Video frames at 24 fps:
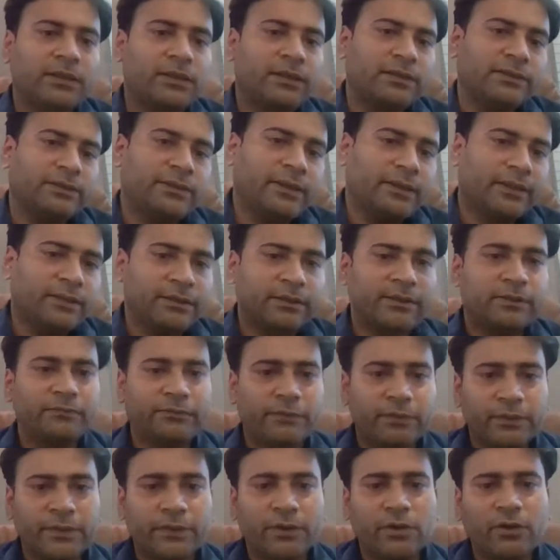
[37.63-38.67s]
then we
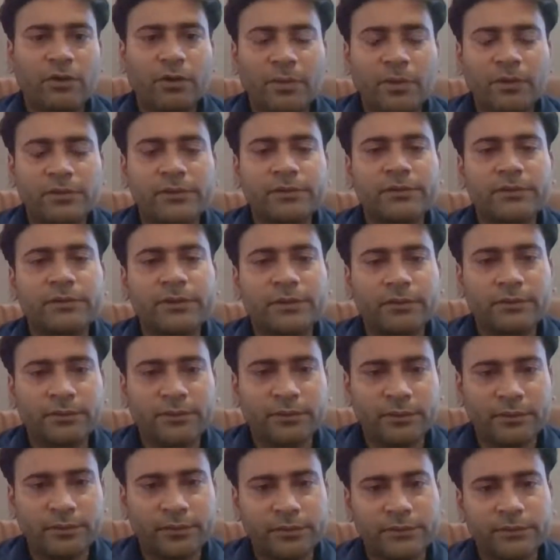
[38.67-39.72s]
will talk about
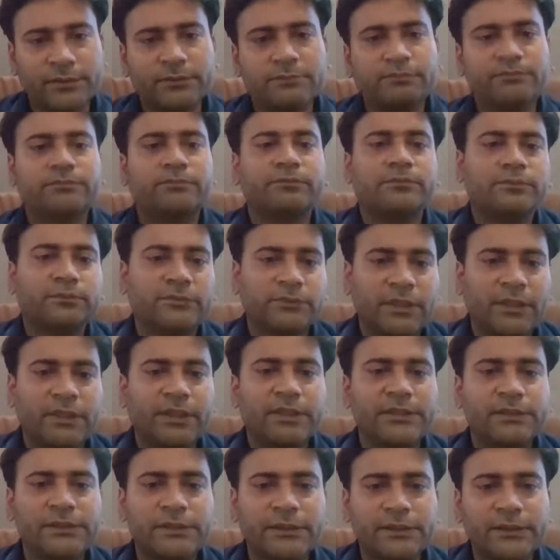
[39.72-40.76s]
uh, the
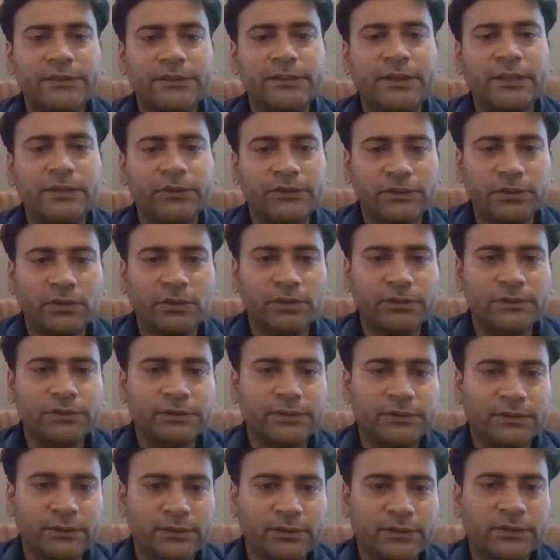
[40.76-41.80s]
industries and stocks
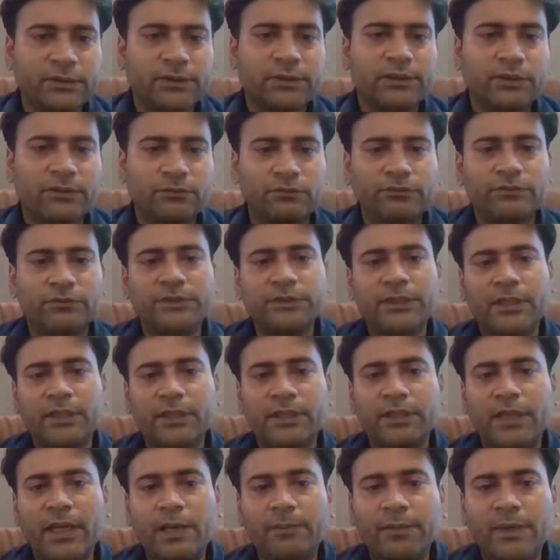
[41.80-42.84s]
which are in
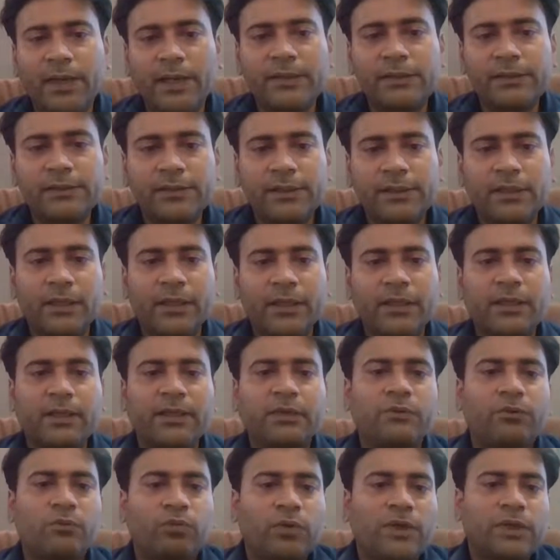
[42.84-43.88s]
limelights and
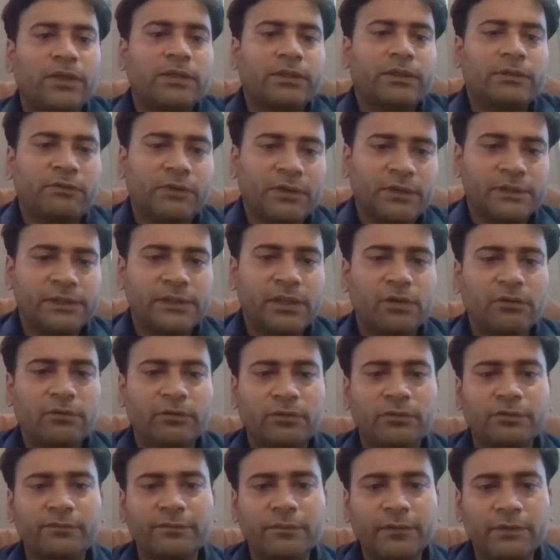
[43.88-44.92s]
what is the
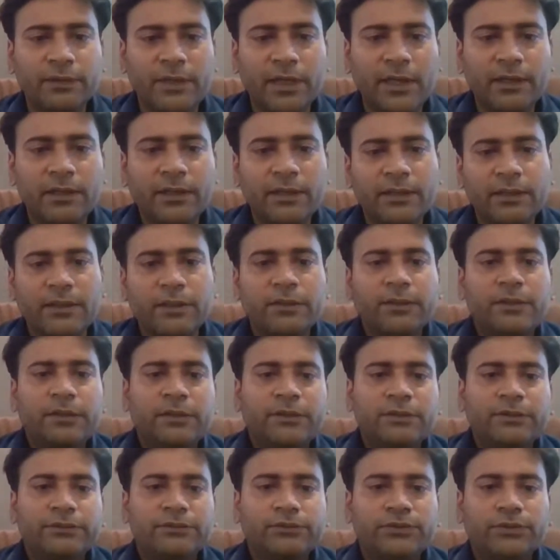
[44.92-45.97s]
outlook for that.
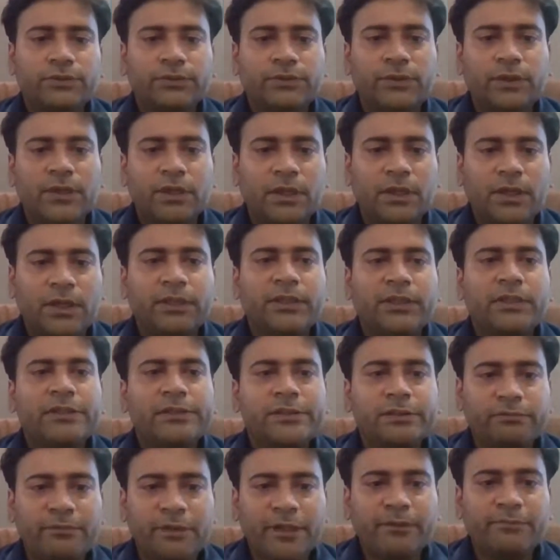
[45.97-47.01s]
So let's
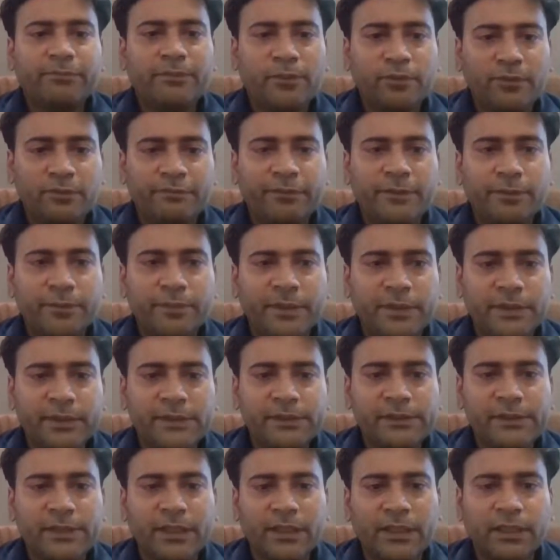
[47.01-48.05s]
wait for a few
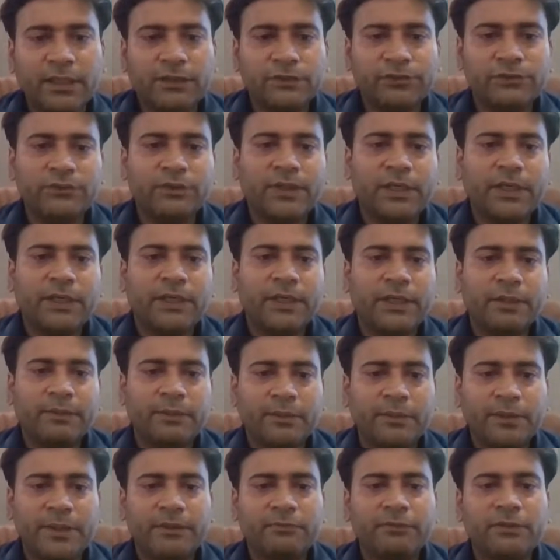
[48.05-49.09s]
minutes so that
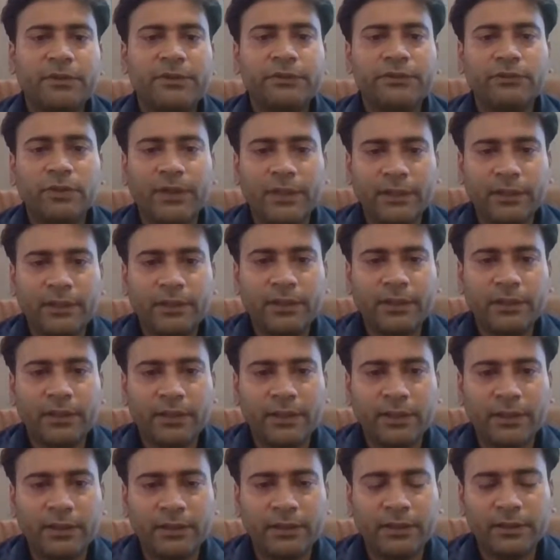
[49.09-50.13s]
everybody will join
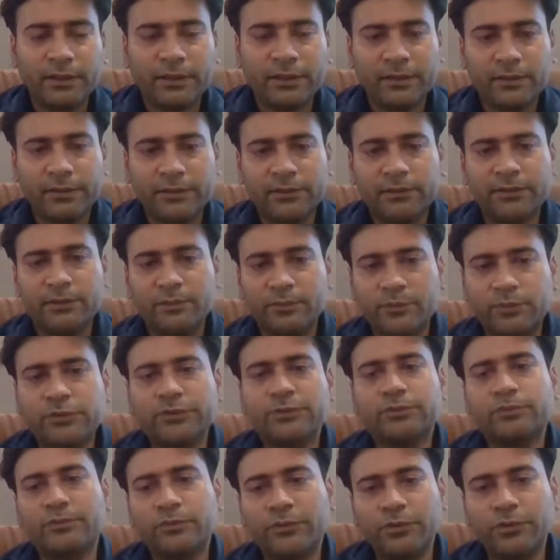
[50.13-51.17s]
and
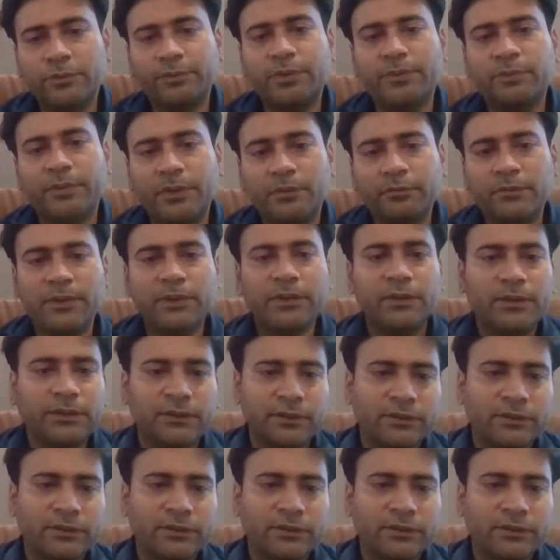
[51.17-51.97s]
most more people will